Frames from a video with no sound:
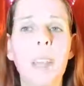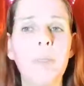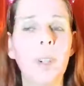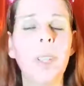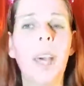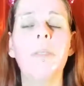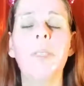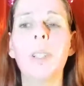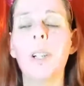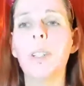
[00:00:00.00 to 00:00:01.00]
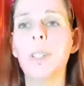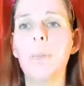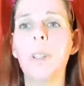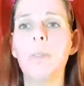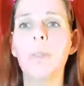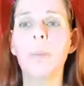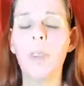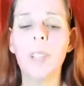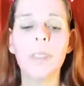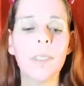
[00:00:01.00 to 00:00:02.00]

after a lot of encouragement from friends